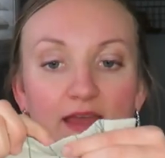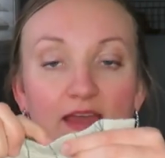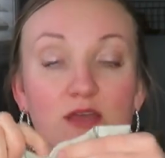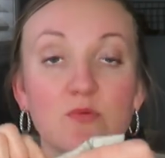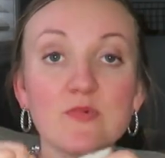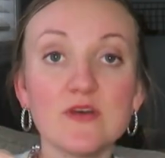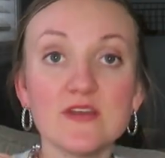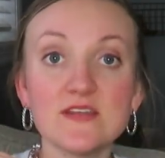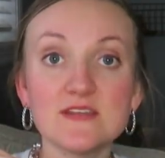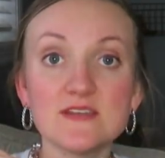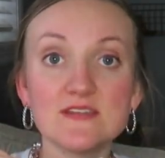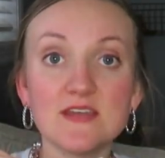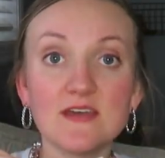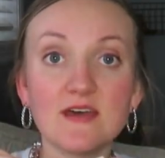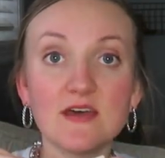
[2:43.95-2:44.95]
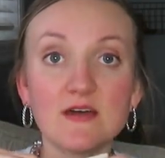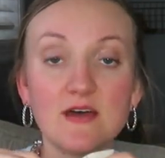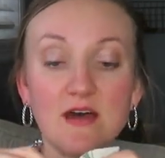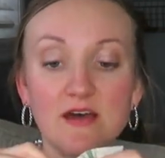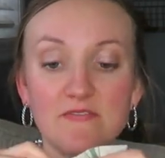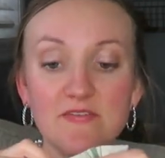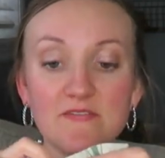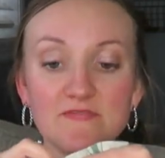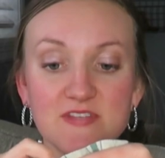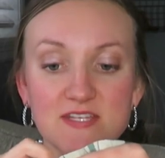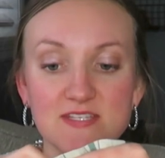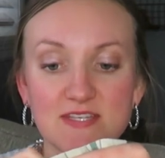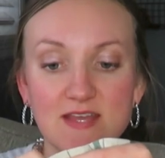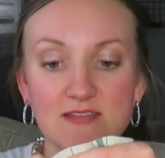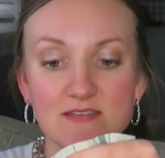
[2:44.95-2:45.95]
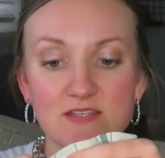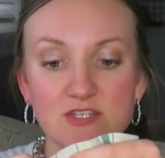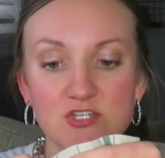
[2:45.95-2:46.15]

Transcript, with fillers: It was uh, 50 cents,